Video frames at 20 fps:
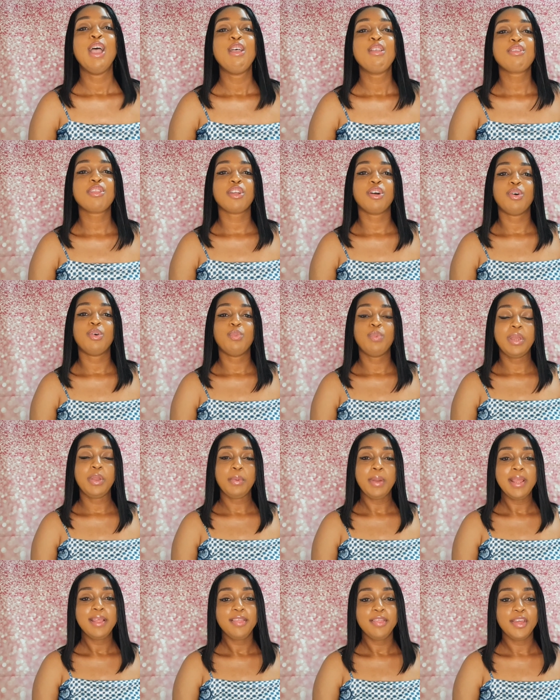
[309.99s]
So we
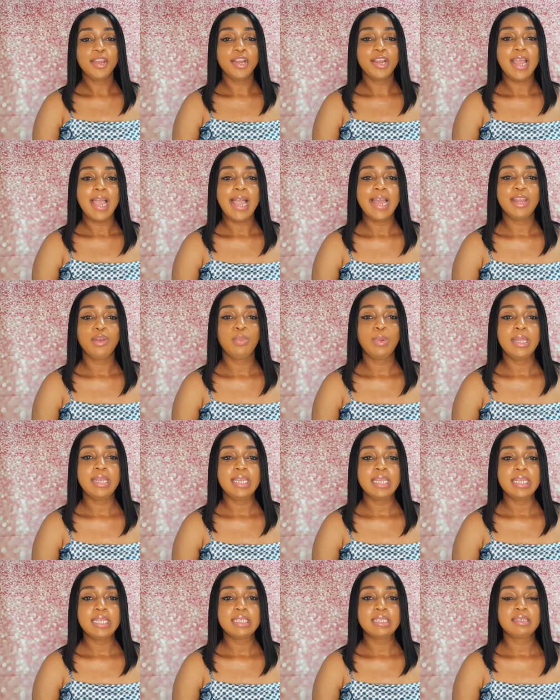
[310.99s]
went there and we
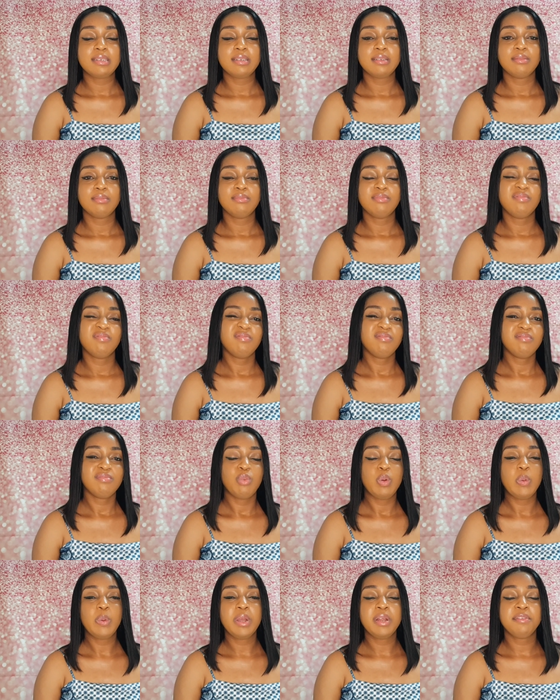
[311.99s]
didn't, mm,
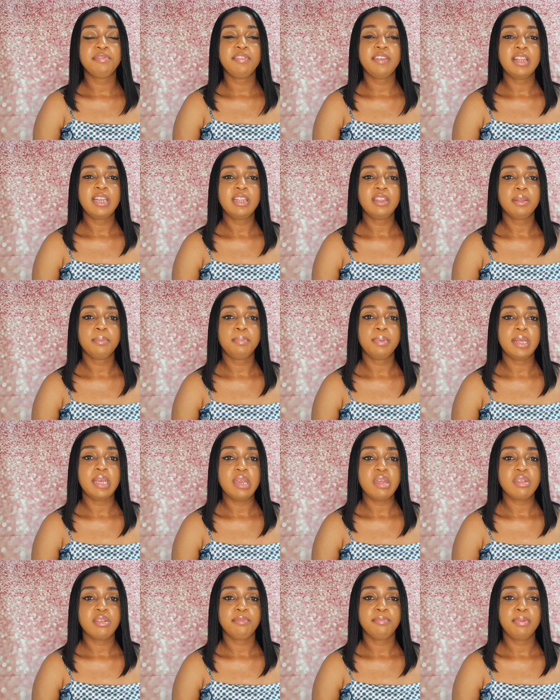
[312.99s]
we weren't feeling the
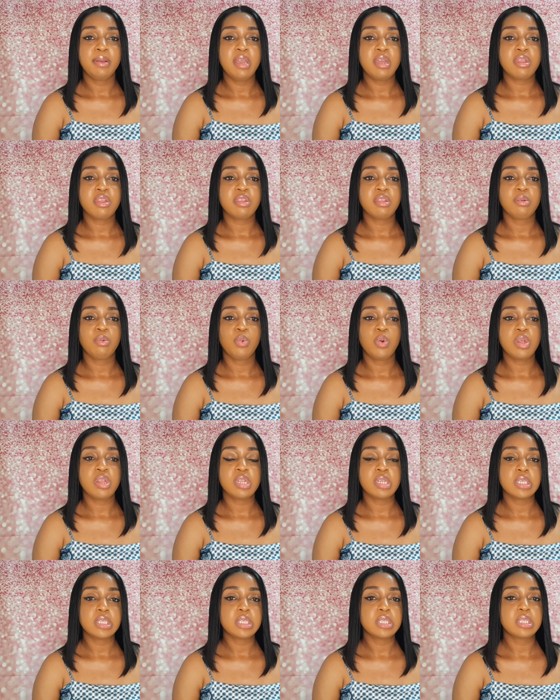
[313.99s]
place. The place
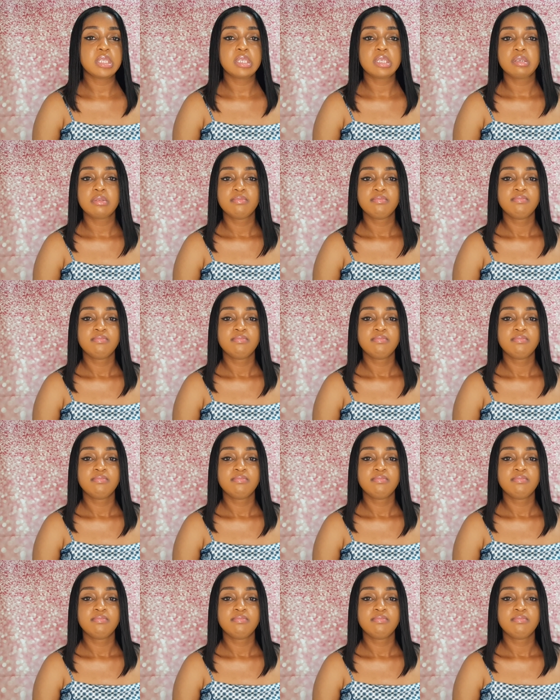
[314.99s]
wasn't